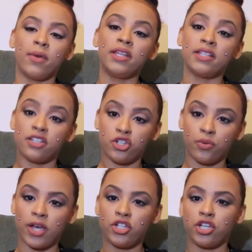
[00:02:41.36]
in the
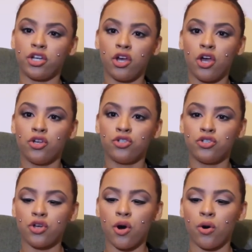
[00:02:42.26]
situation.
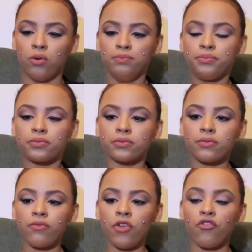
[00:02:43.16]
So
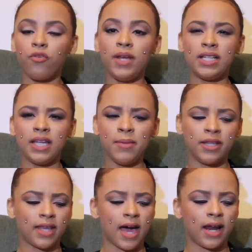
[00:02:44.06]
for me to
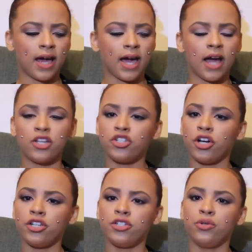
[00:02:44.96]
limit that, I kind of
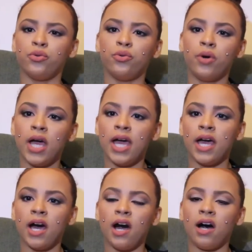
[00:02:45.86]
started to
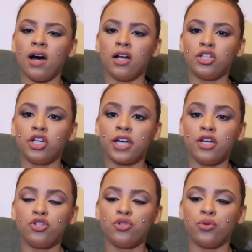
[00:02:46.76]
look
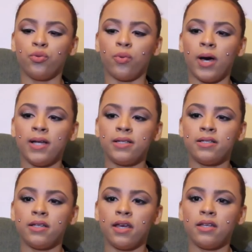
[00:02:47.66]
into
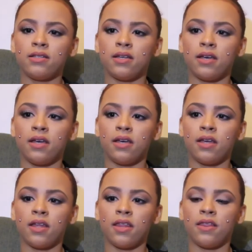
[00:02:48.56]
what is it
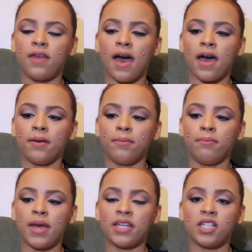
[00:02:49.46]
that
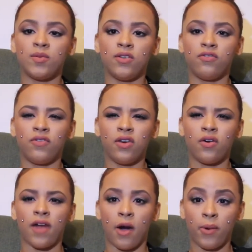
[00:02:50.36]
makes me
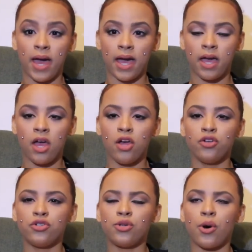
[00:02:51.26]
feel that way.
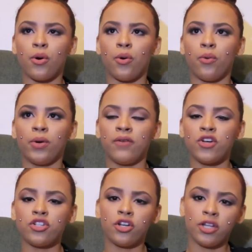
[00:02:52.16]
So whenever I
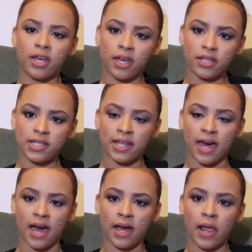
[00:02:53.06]
started looking into
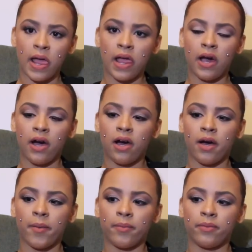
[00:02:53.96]
that,
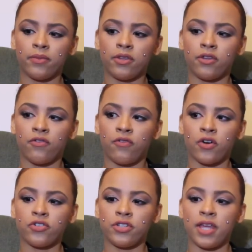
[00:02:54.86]
the
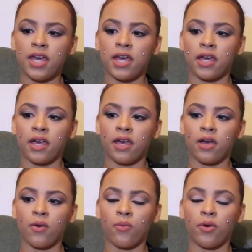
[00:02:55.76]
first thing
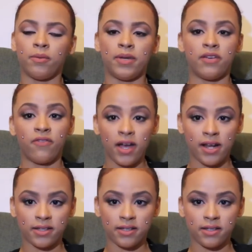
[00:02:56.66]
would be
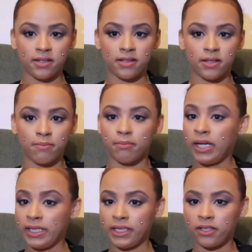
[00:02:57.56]
finances.
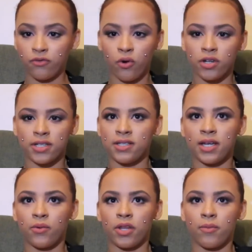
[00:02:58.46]
Money, of course. It's
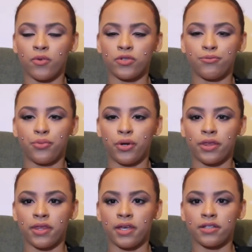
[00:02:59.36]
like one of the most
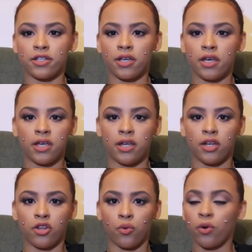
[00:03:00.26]
important things
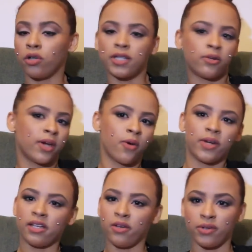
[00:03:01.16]
in the world. I don't care
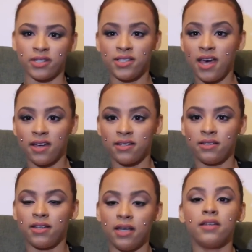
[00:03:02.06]
what anyone
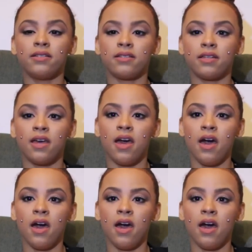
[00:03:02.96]
says. It is.